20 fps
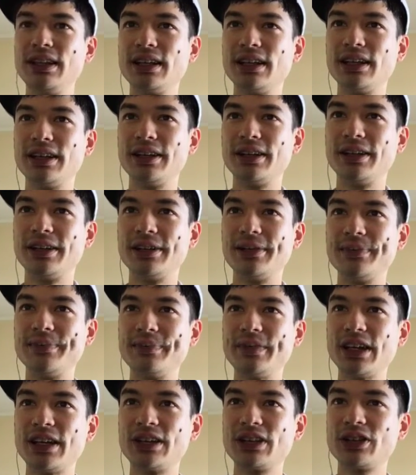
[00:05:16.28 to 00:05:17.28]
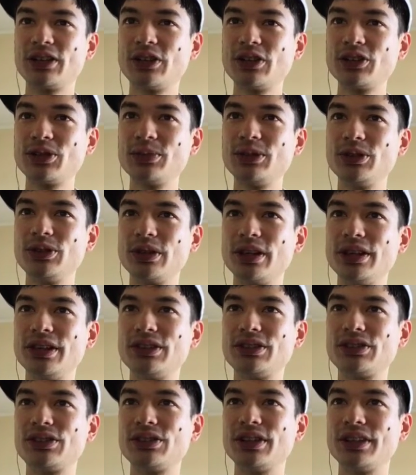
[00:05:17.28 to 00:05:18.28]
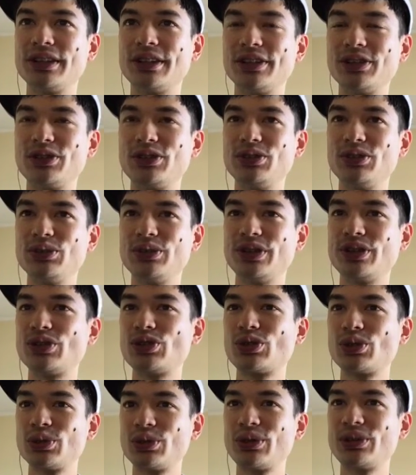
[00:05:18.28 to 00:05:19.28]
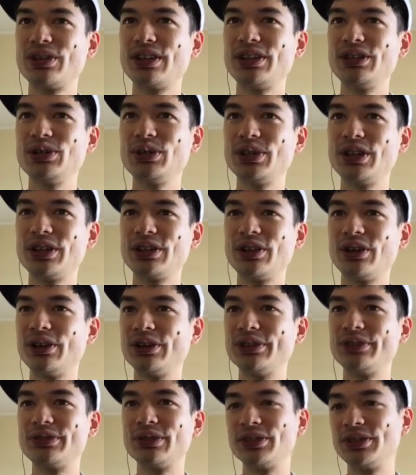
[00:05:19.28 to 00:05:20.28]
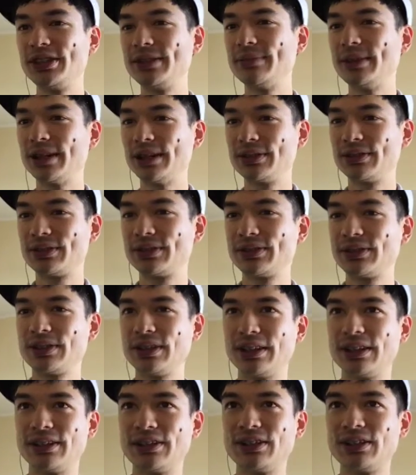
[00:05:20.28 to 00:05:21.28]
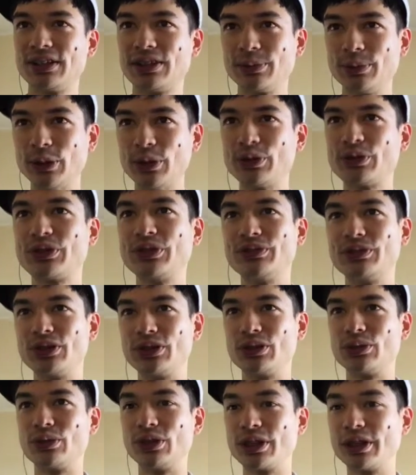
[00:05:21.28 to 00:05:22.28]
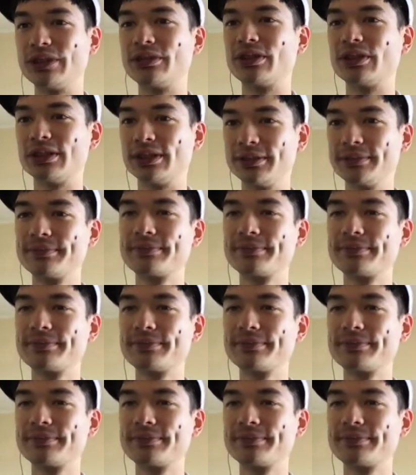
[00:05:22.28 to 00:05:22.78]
Um, and it can also be great uh, to ensure that you hit all of your teammates uh, to get the most of your recovery.